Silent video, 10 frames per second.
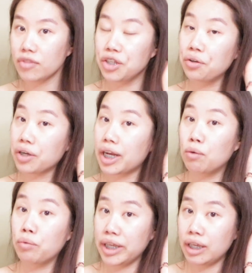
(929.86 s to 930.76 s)
you're kind
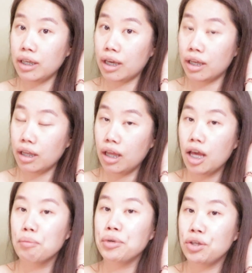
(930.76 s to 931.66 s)
of winging it,
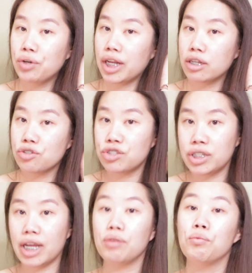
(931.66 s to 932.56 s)
but you kind of
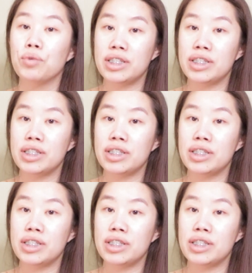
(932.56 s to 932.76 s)
understand